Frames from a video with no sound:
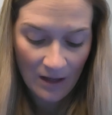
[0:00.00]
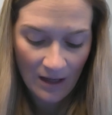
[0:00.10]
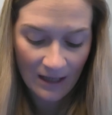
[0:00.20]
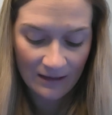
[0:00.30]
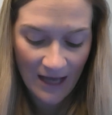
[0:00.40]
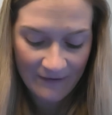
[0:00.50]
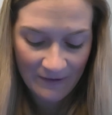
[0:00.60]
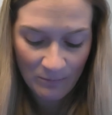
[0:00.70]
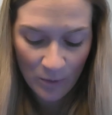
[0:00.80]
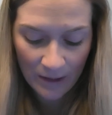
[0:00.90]
I laugh
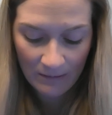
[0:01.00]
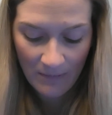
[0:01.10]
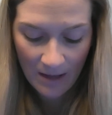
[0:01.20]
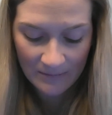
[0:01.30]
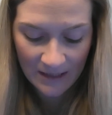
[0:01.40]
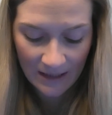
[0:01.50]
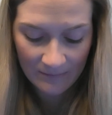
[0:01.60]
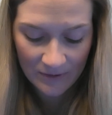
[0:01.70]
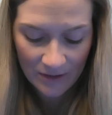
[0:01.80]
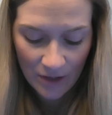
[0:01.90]
and point at Mom's
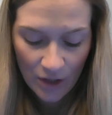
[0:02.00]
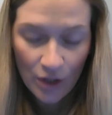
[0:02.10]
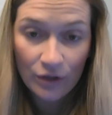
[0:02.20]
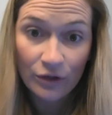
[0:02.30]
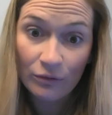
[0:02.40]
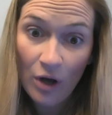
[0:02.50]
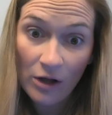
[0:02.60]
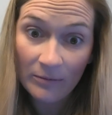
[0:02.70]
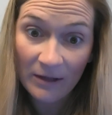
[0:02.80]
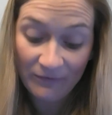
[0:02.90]
hips. You
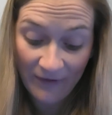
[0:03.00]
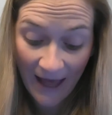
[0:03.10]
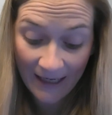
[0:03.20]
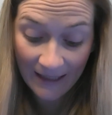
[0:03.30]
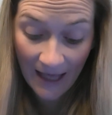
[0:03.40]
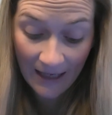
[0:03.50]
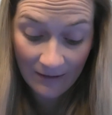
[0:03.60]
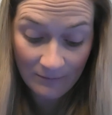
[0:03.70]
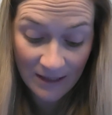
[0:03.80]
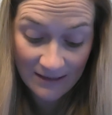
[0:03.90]
calling me fat
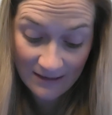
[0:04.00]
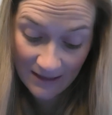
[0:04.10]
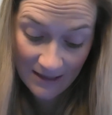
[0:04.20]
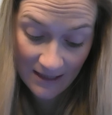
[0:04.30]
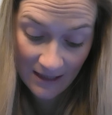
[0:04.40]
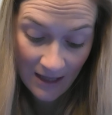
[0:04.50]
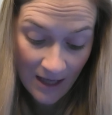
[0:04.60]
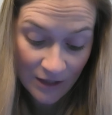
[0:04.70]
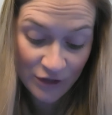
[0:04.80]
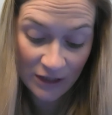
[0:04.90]
again, Miss Dee Dee?
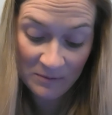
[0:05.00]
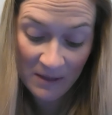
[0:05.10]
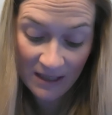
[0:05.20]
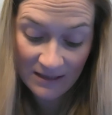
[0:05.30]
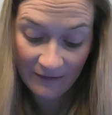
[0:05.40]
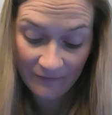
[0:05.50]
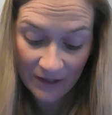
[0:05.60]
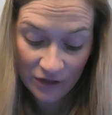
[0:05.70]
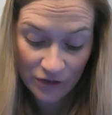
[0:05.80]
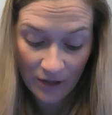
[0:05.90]
Just because I
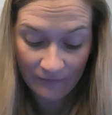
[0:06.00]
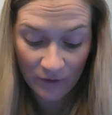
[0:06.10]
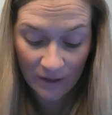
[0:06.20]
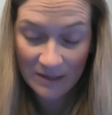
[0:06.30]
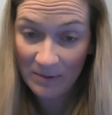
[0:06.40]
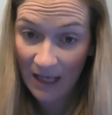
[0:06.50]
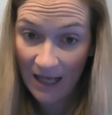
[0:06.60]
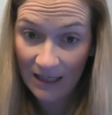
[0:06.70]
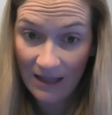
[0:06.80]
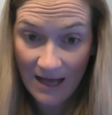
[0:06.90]
finished off your
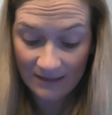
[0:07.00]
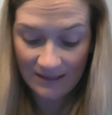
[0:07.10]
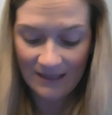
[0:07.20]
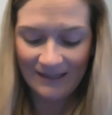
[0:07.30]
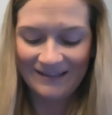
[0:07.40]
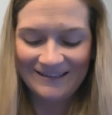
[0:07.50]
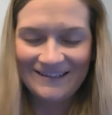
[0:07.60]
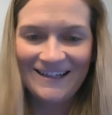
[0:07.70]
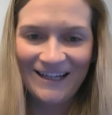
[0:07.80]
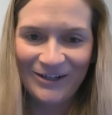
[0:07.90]
spaghetti last night?
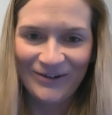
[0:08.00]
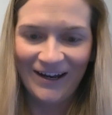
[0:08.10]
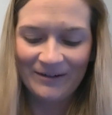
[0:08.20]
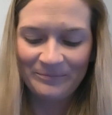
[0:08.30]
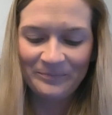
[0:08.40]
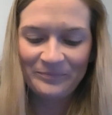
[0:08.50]
I grin.